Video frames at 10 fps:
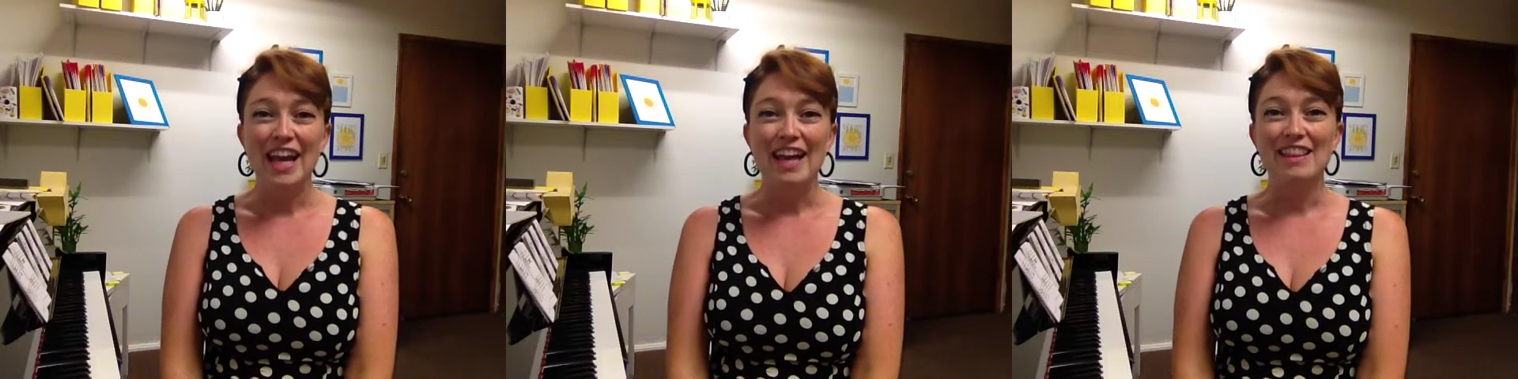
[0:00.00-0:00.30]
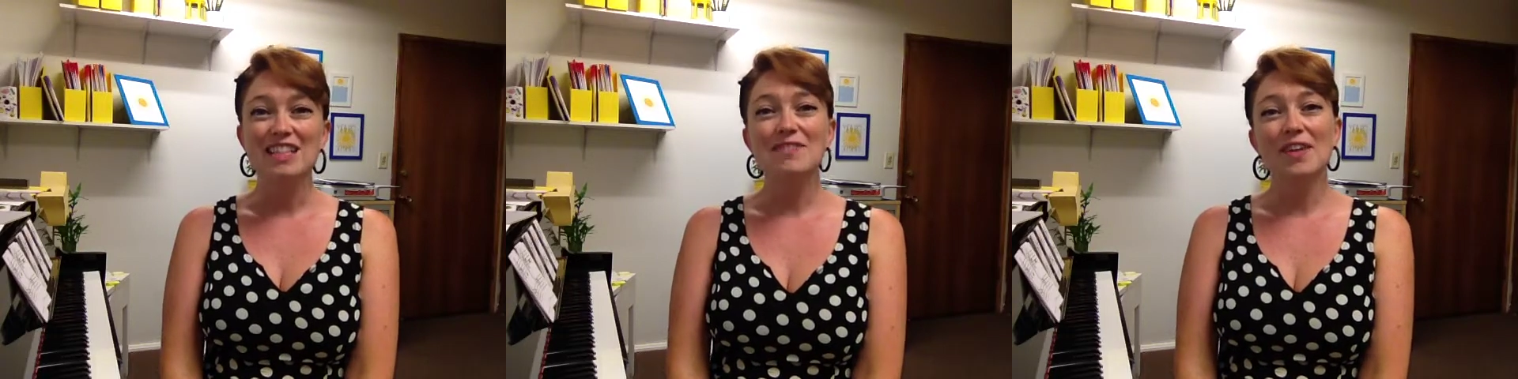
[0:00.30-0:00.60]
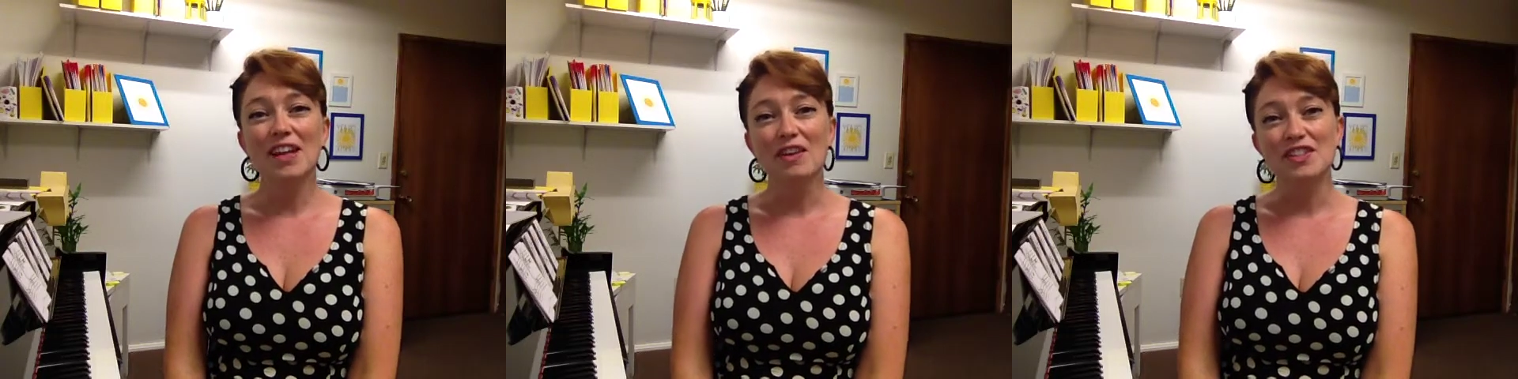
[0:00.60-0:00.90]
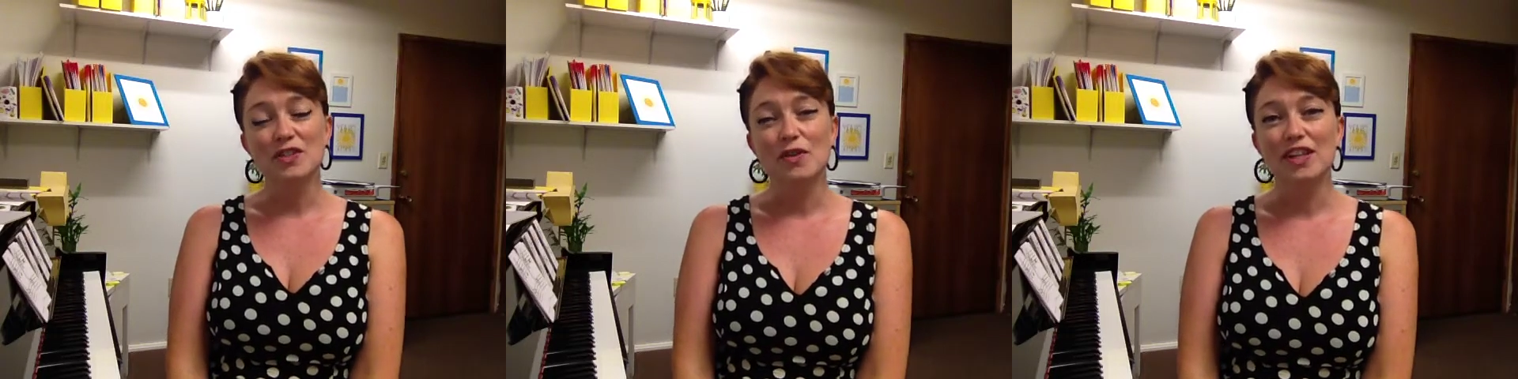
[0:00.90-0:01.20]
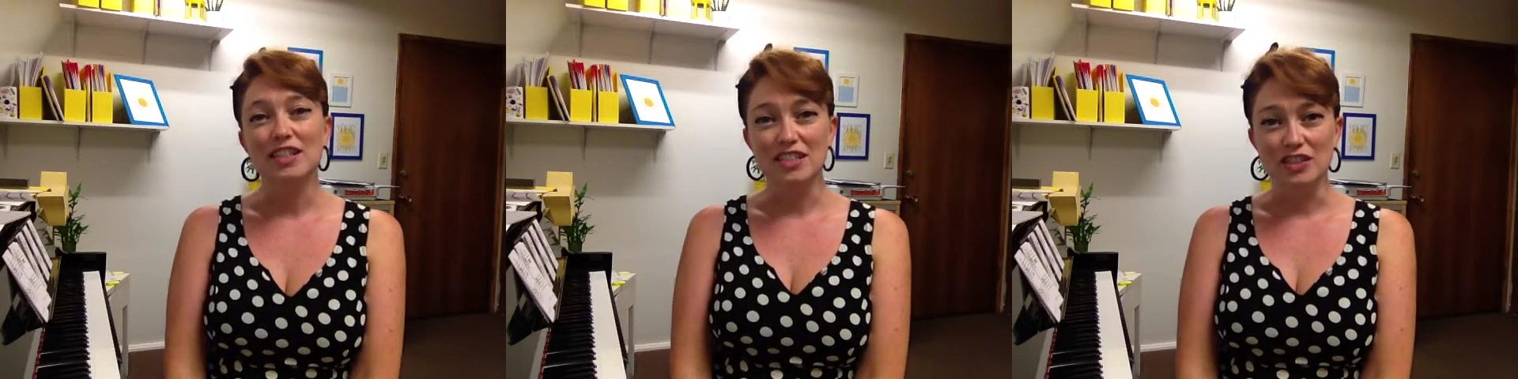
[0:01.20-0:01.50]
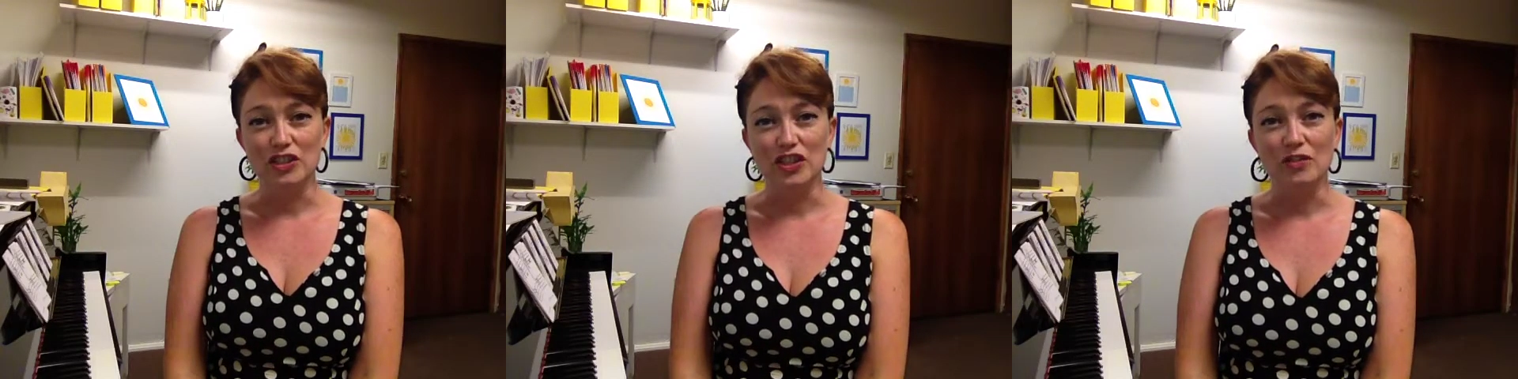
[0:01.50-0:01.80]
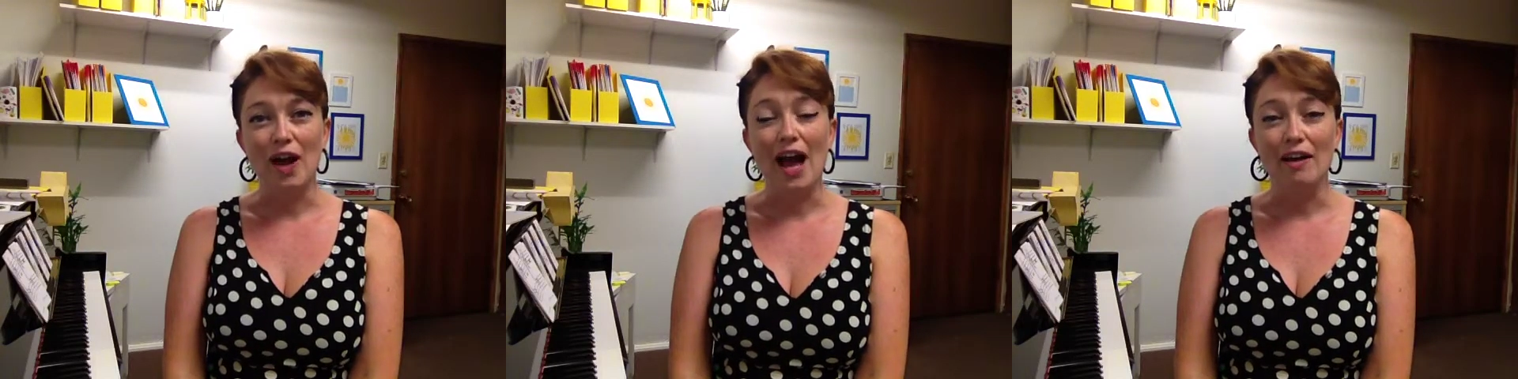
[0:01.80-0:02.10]
and this video is going to teach you
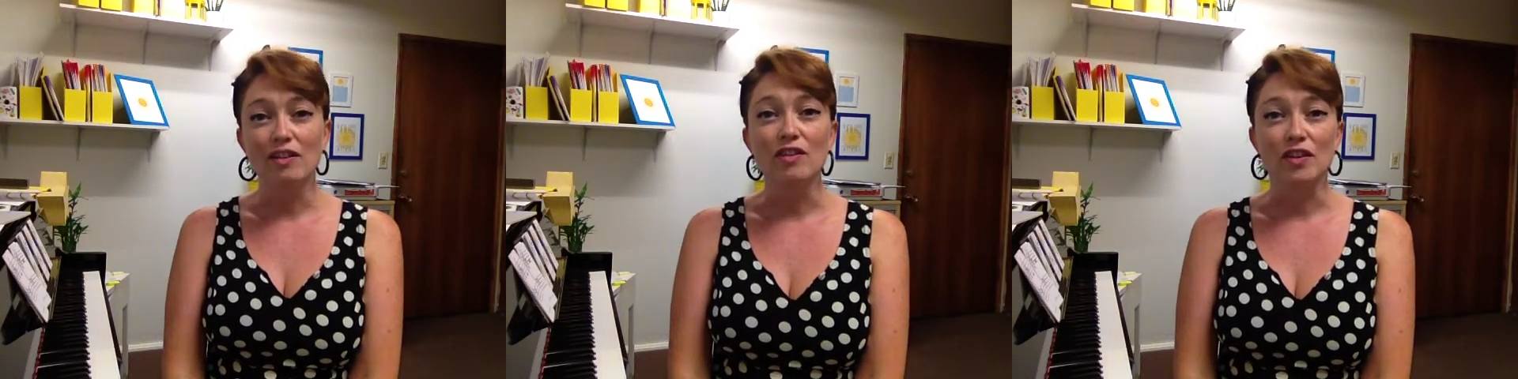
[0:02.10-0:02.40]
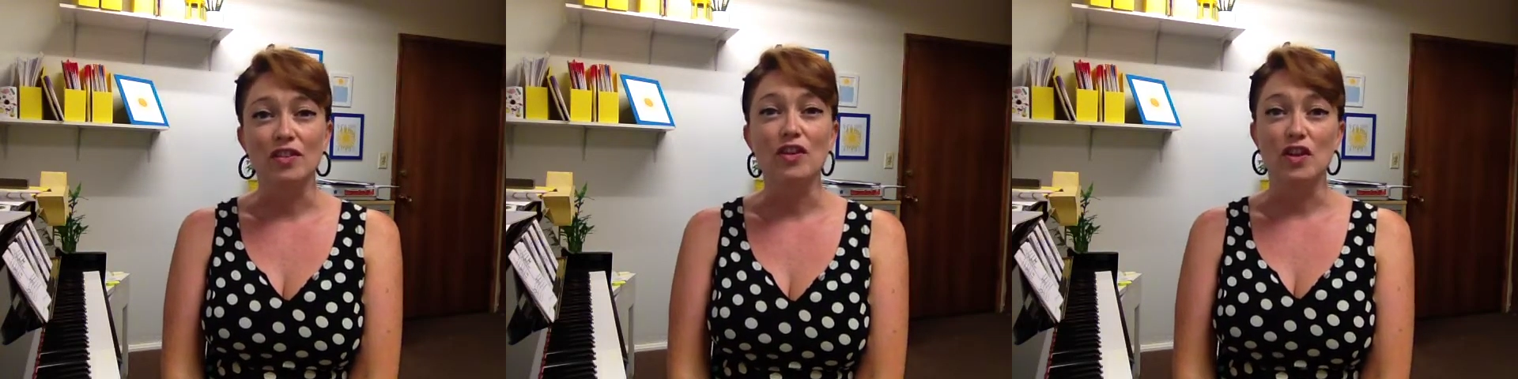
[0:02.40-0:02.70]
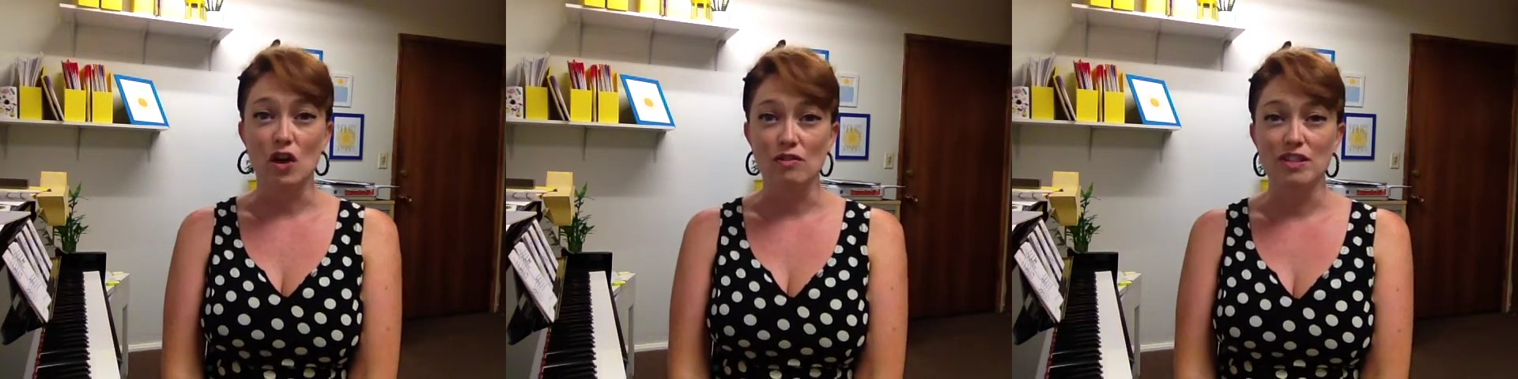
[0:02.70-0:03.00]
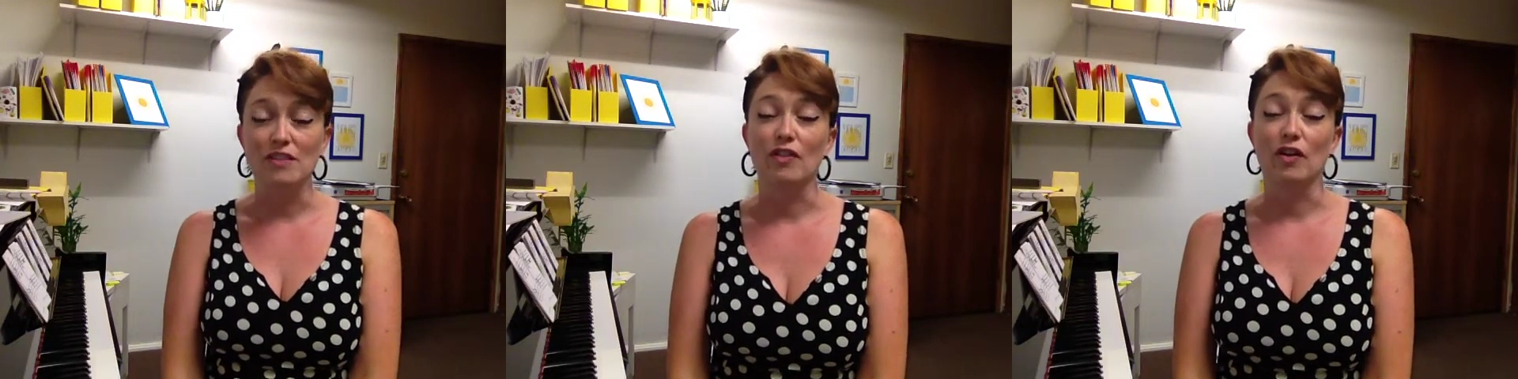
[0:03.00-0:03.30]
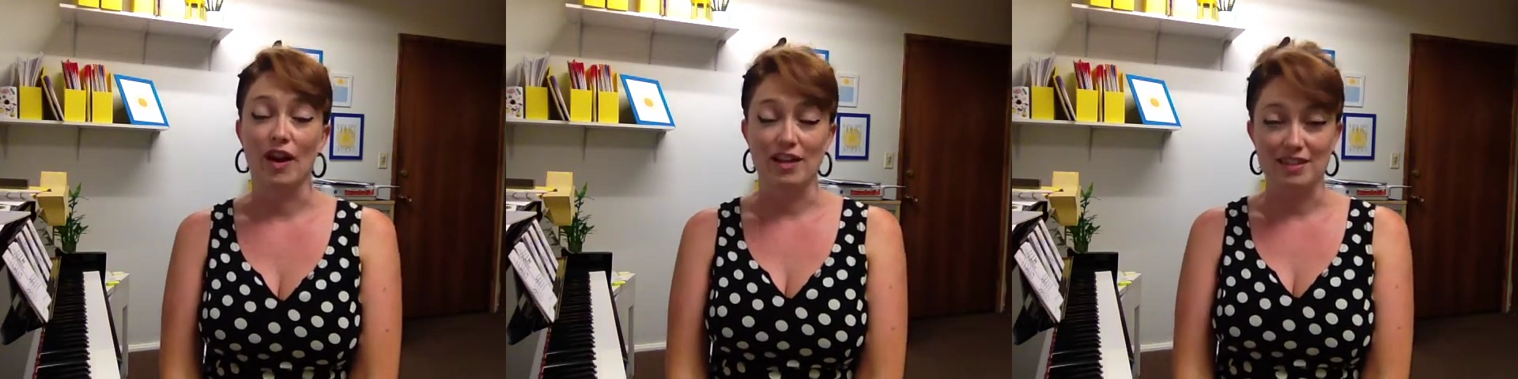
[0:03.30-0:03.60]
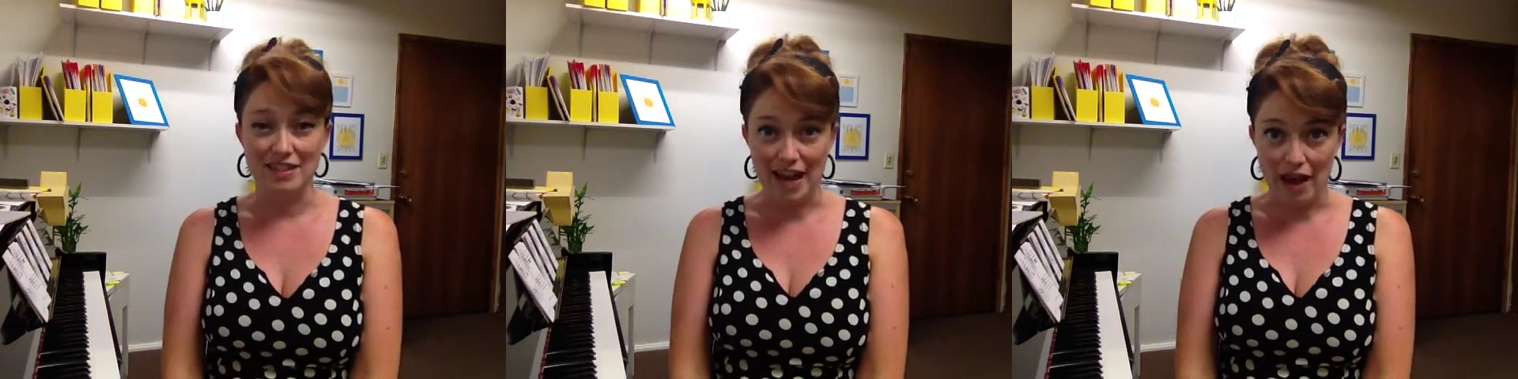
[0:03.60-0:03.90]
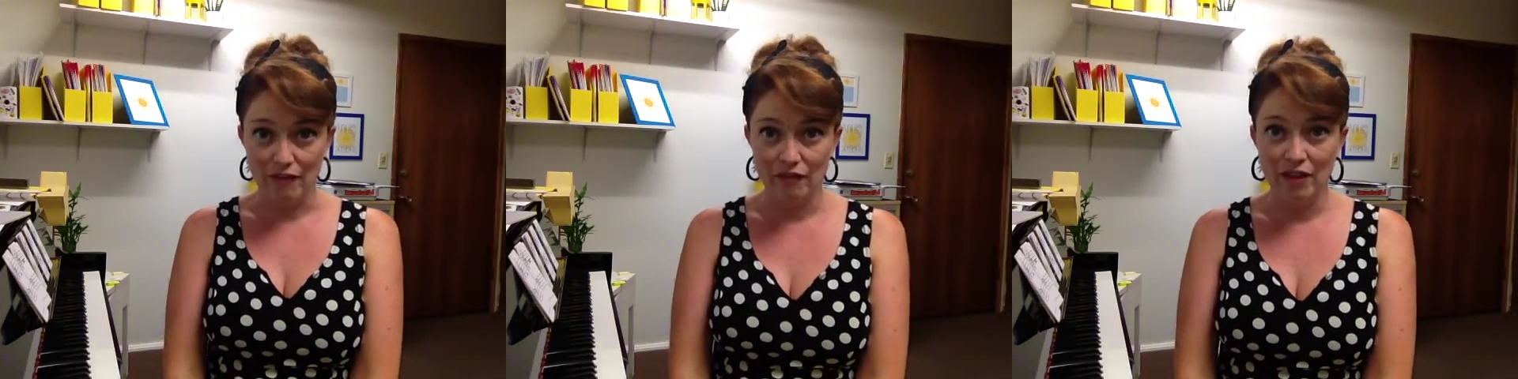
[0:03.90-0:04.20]
how to learn the notes of the grand
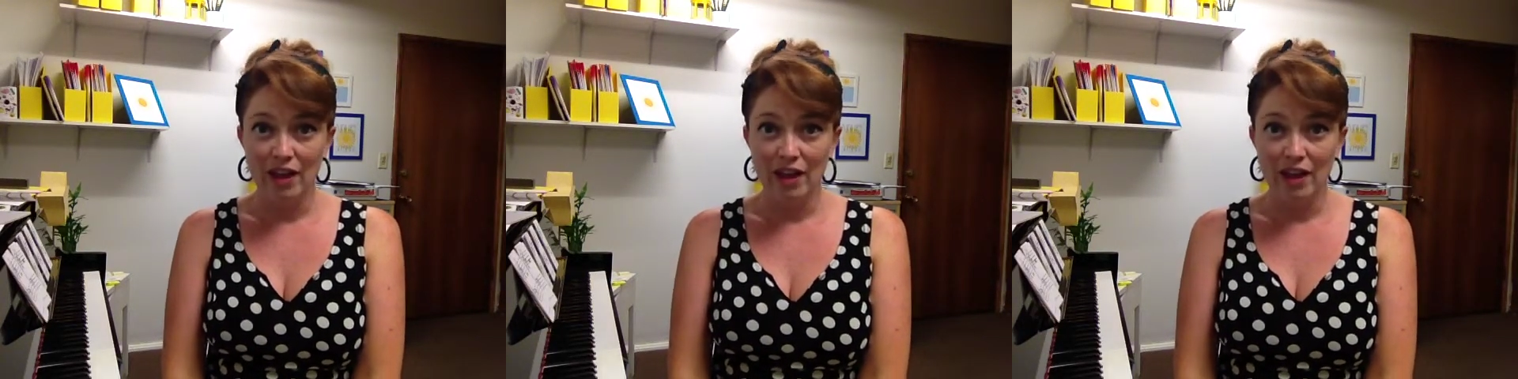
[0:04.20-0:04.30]
staff.